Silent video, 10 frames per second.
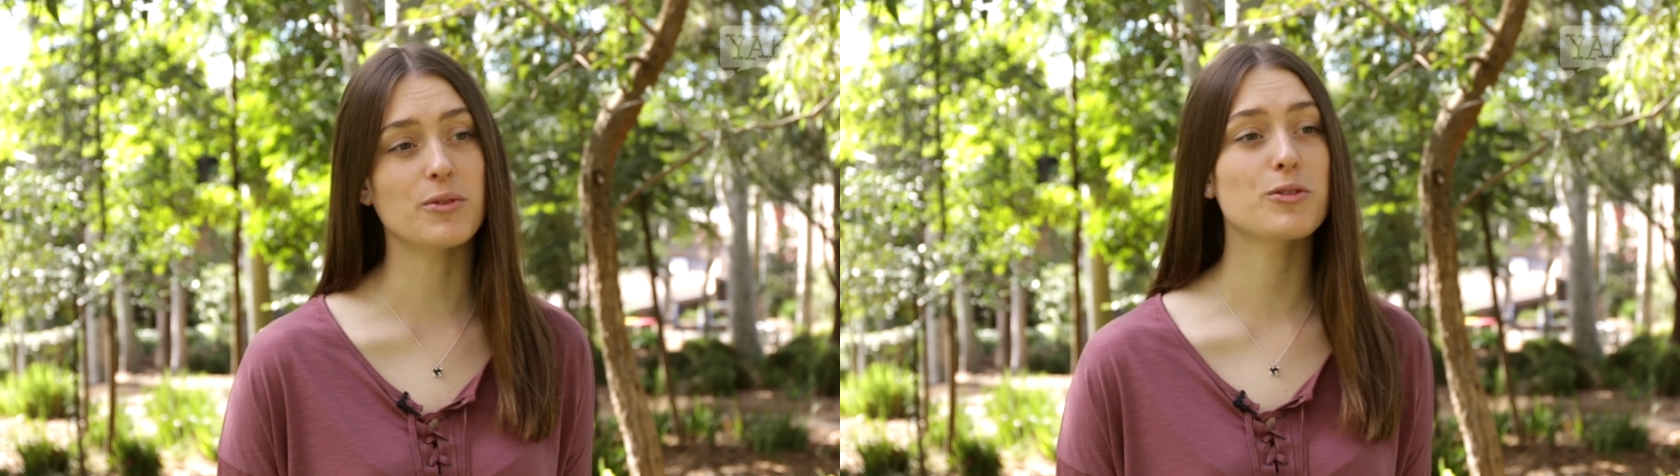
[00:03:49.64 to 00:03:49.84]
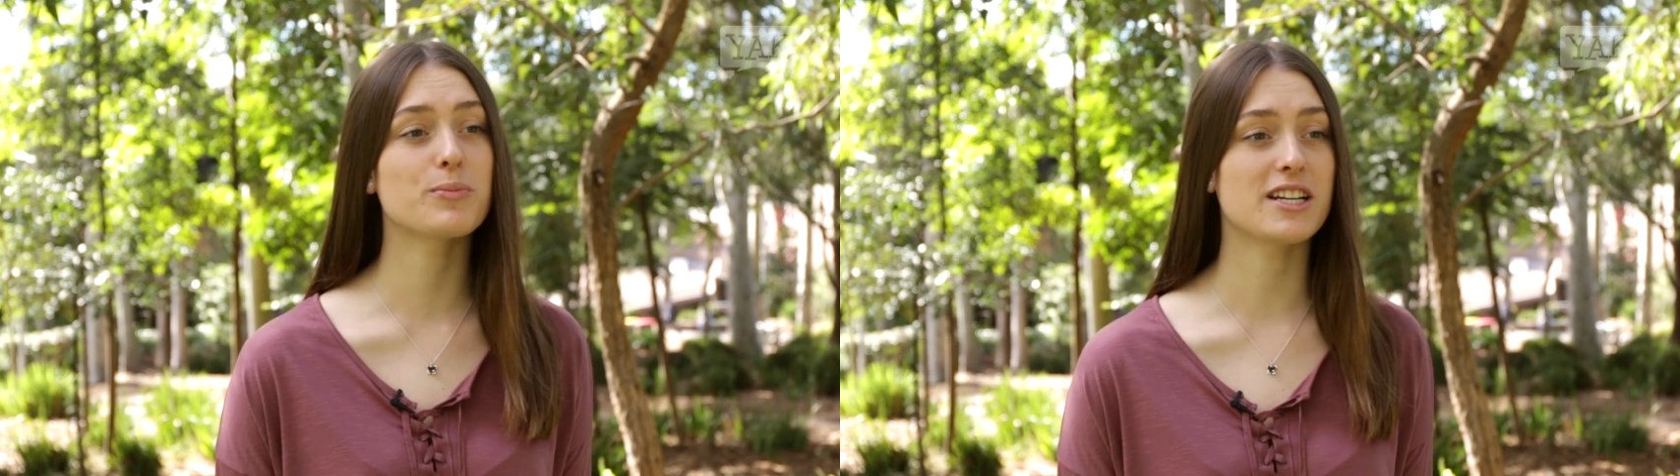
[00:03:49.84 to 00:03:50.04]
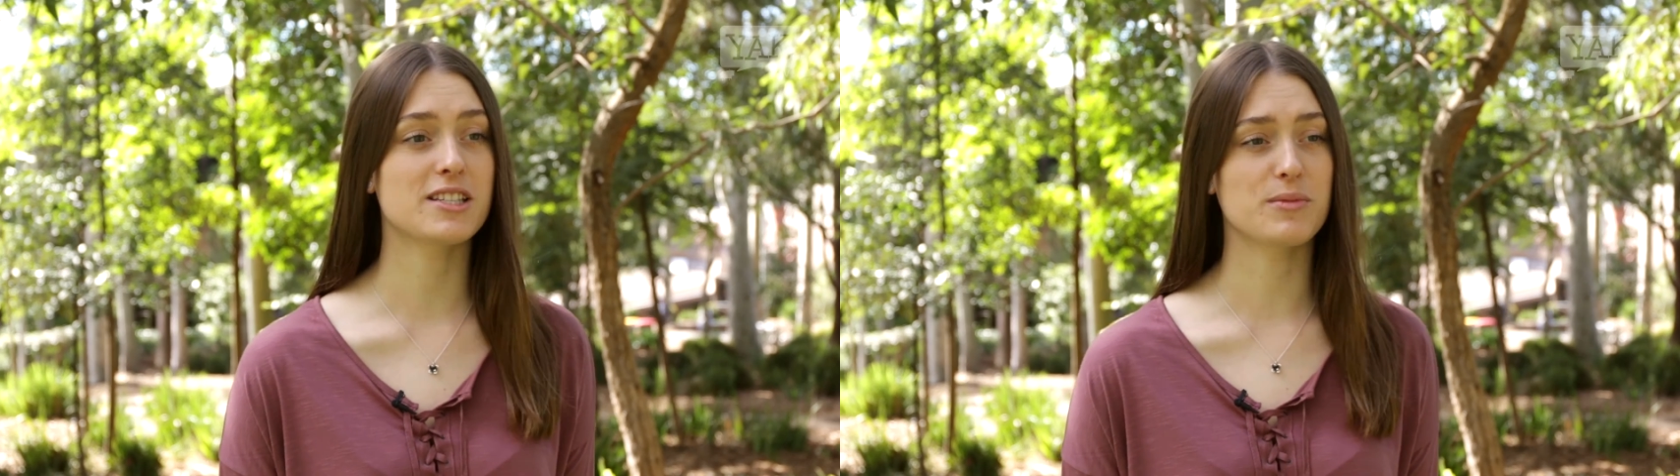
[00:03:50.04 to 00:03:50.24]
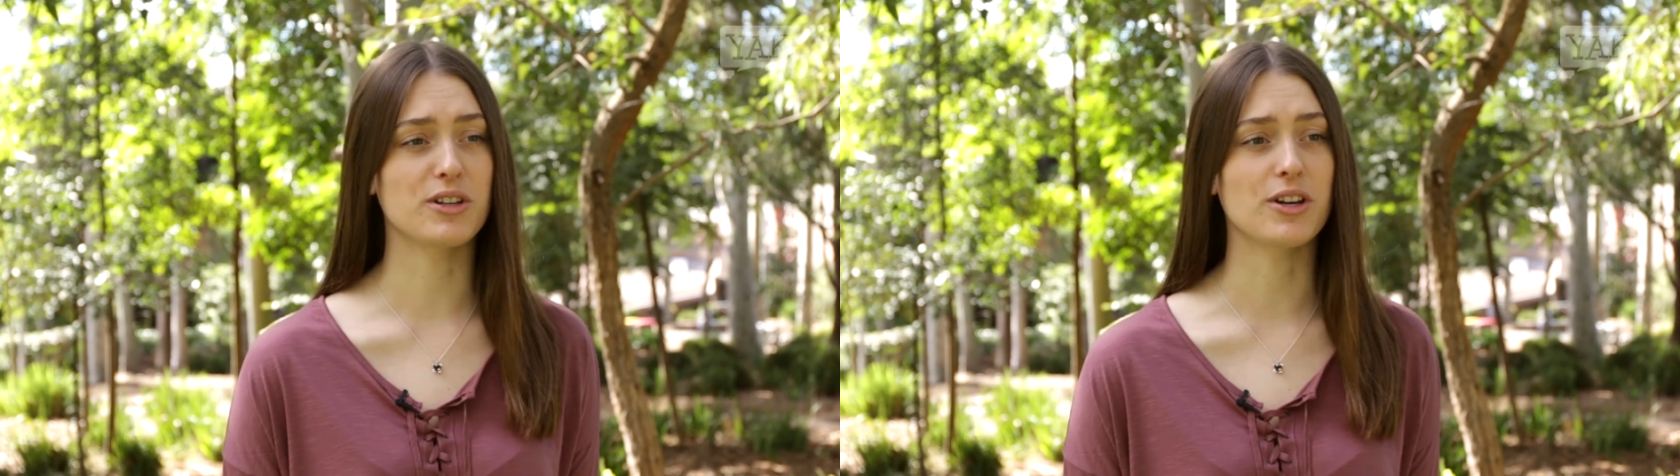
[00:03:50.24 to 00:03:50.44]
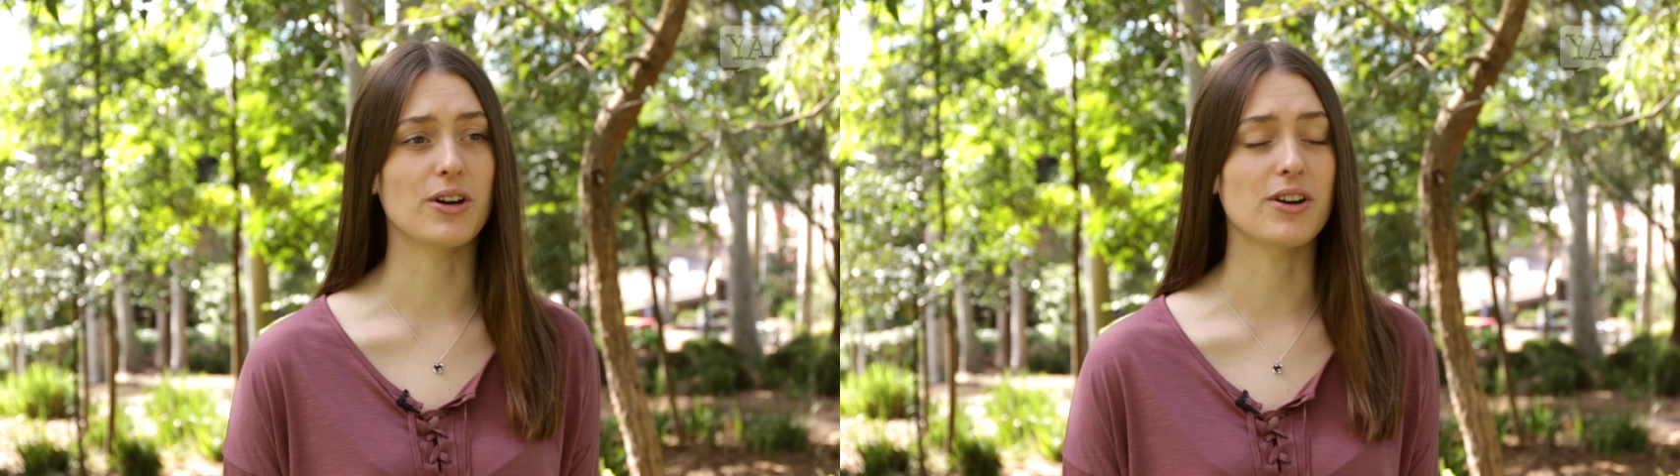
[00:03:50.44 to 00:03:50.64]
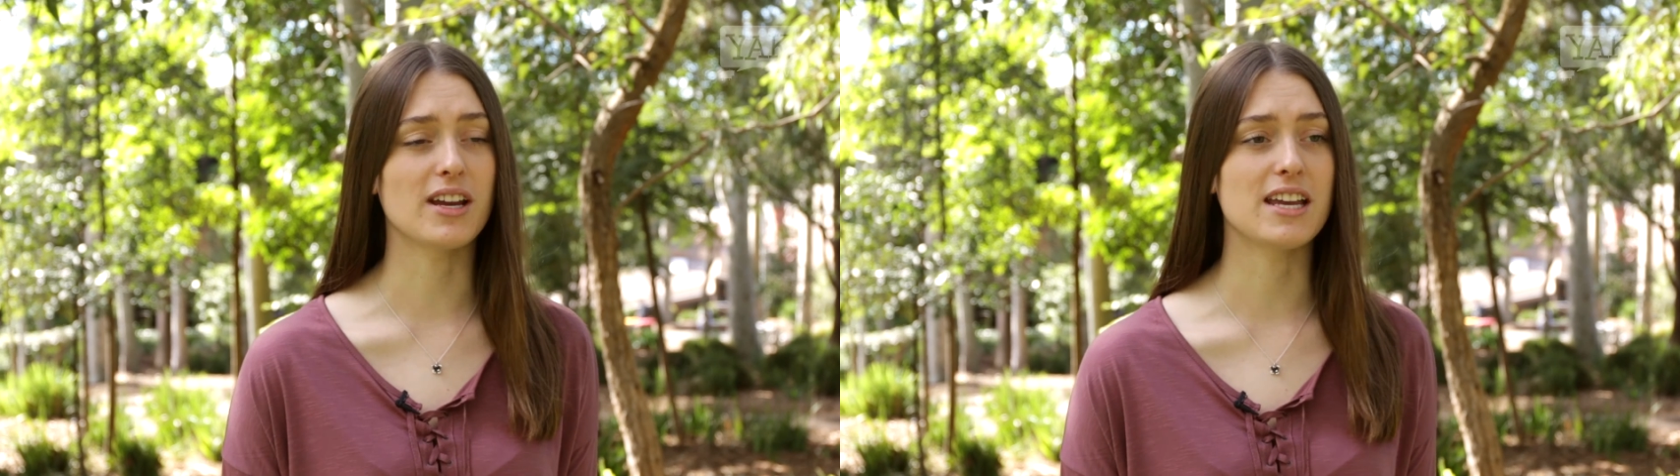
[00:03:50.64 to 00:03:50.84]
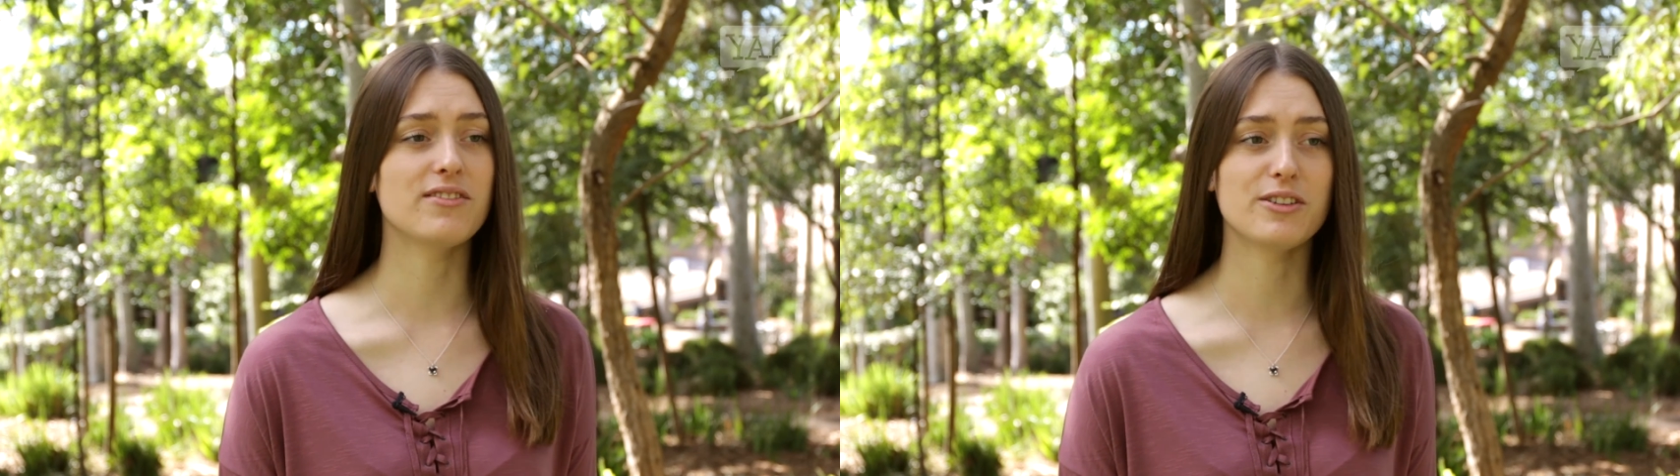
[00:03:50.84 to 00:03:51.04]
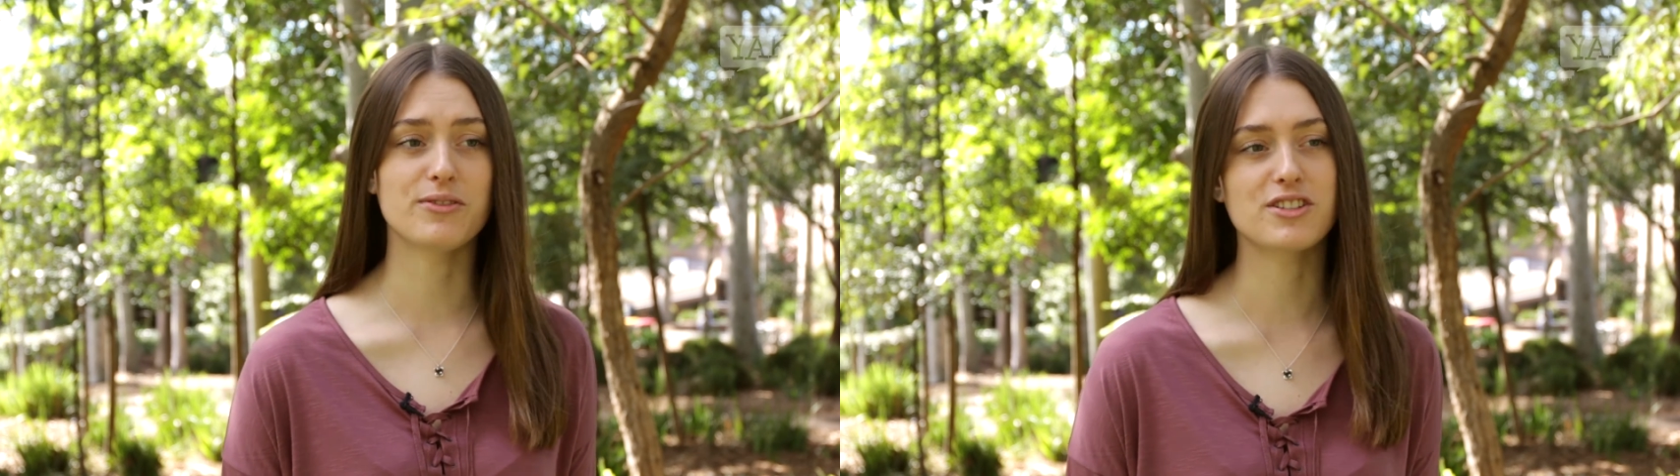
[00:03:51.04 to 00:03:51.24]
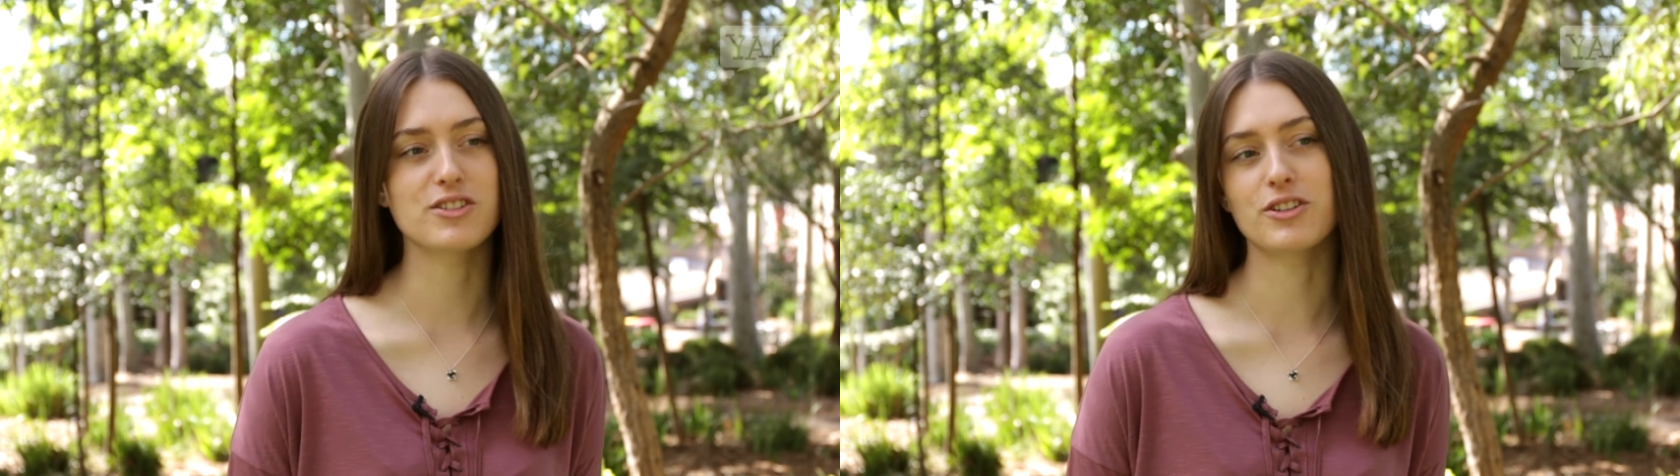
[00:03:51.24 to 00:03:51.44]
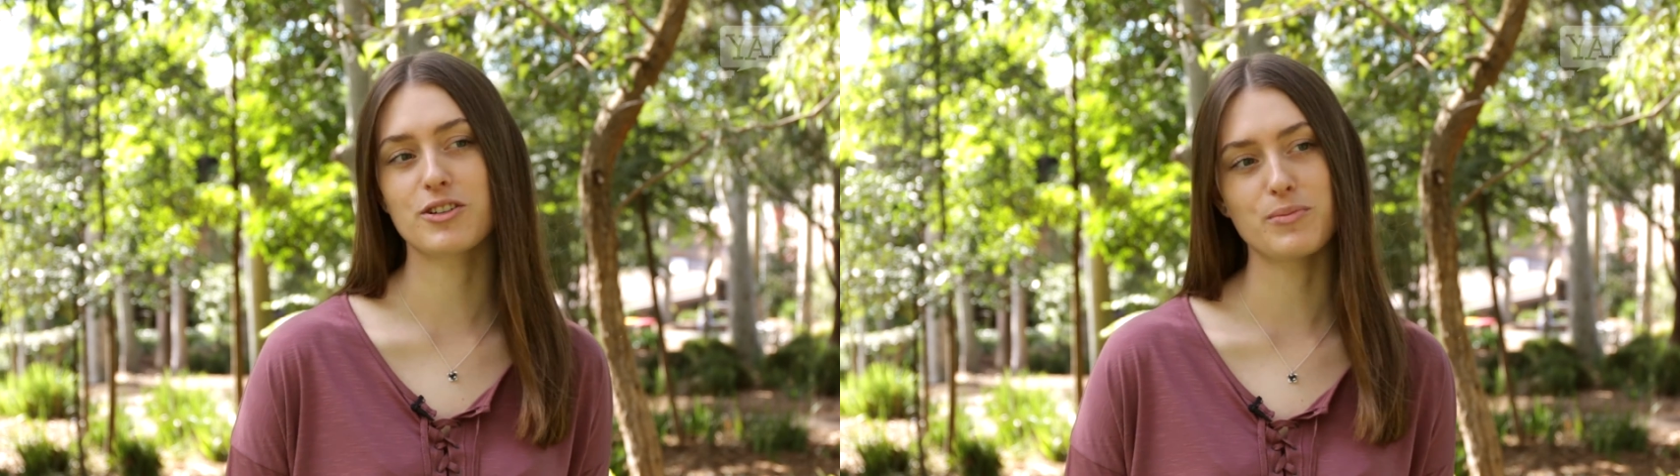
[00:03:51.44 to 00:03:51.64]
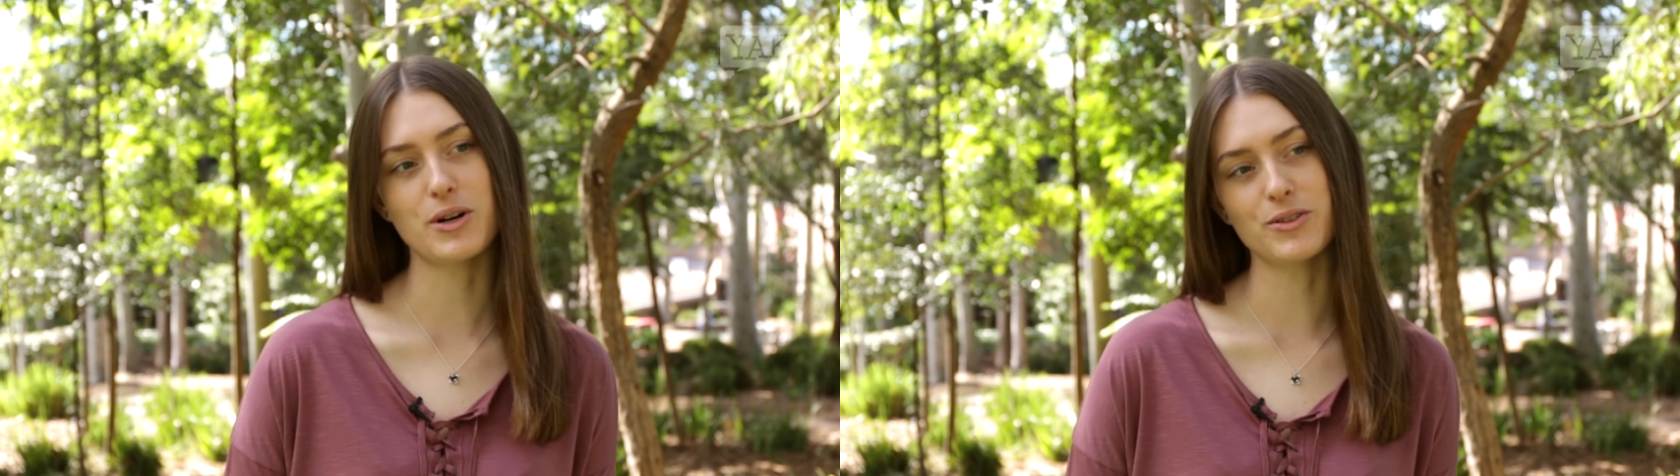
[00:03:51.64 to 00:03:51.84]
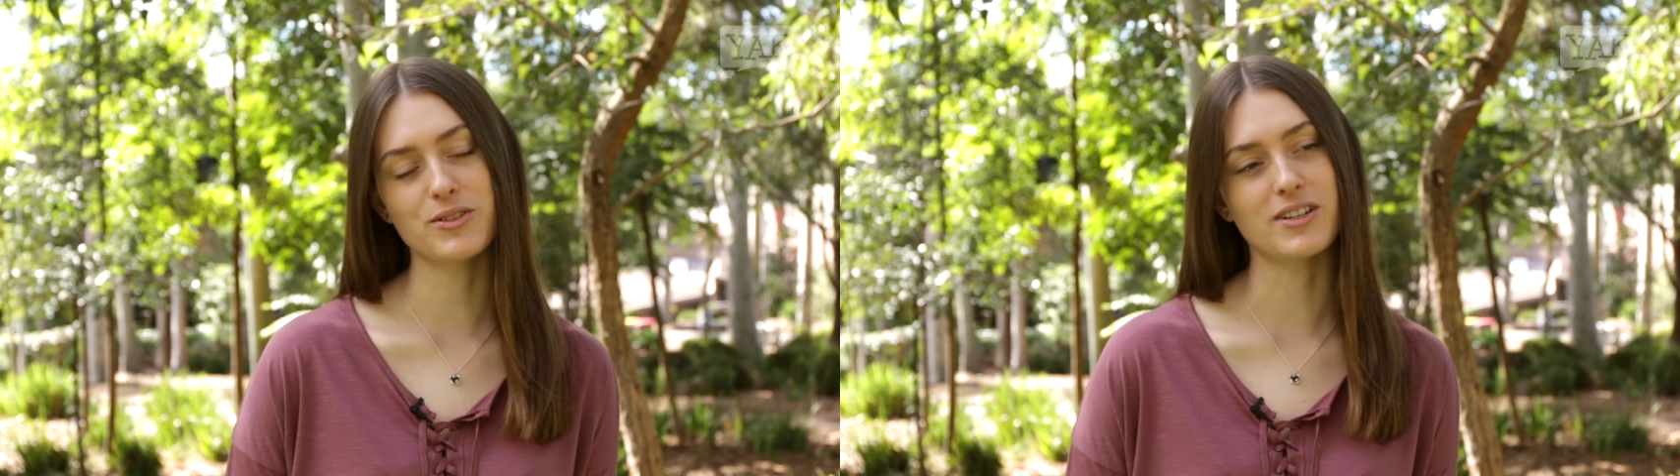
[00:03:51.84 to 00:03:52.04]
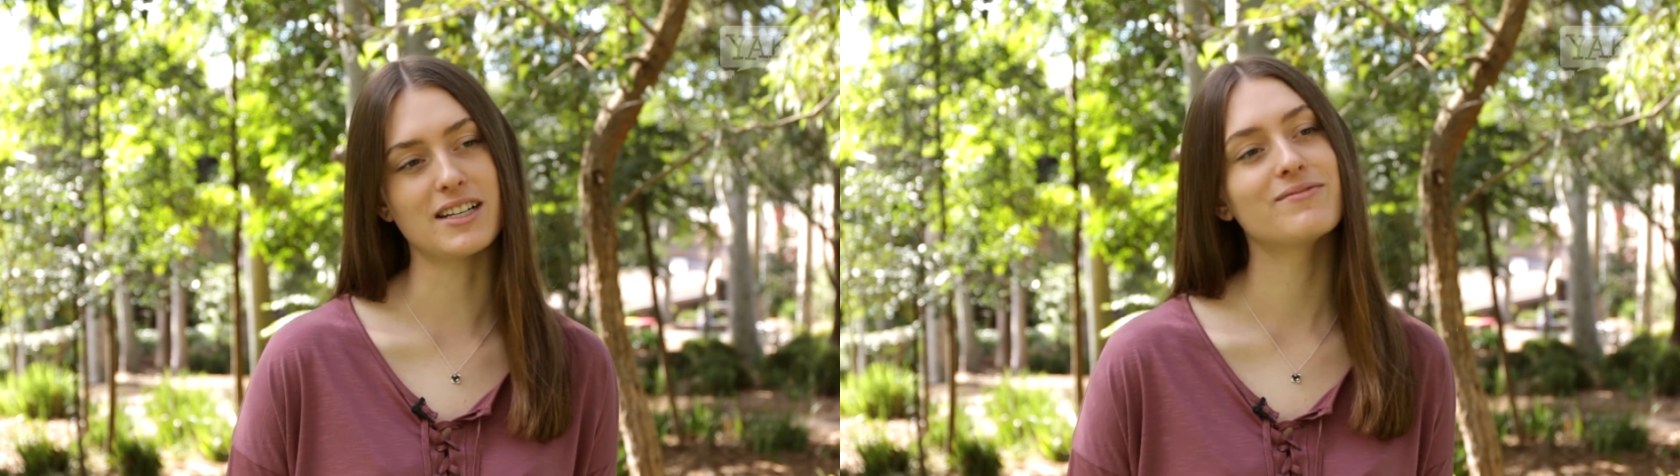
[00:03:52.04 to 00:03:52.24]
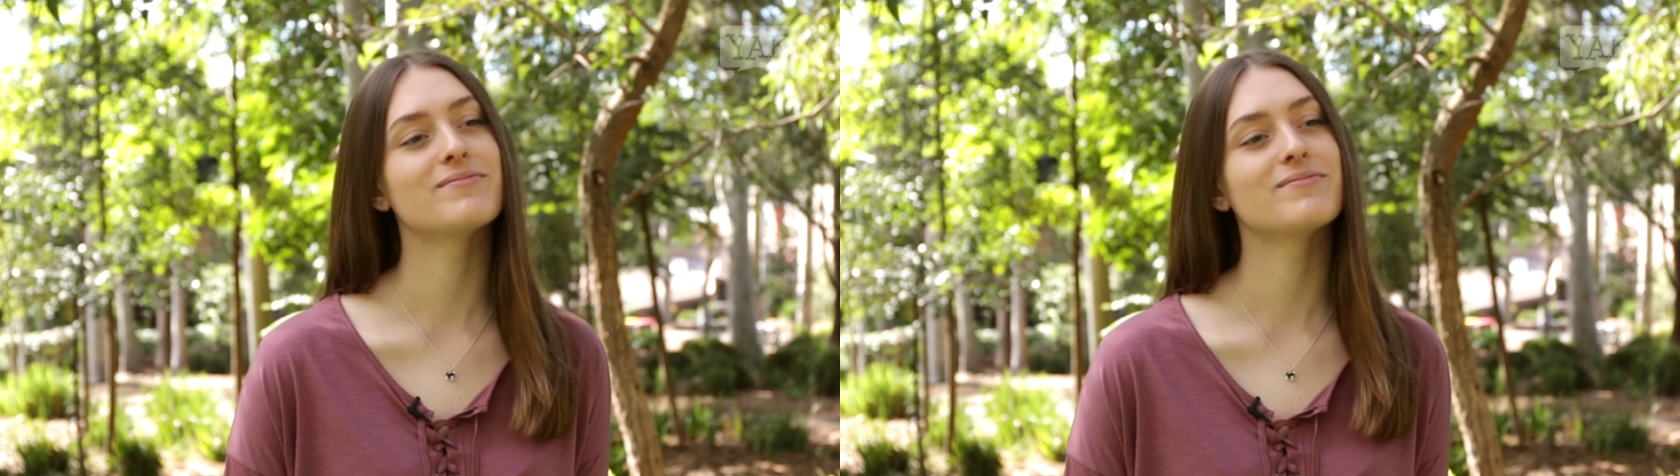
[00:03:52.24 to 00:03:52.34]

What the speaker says: or a placement a go, even if it's not compulsory.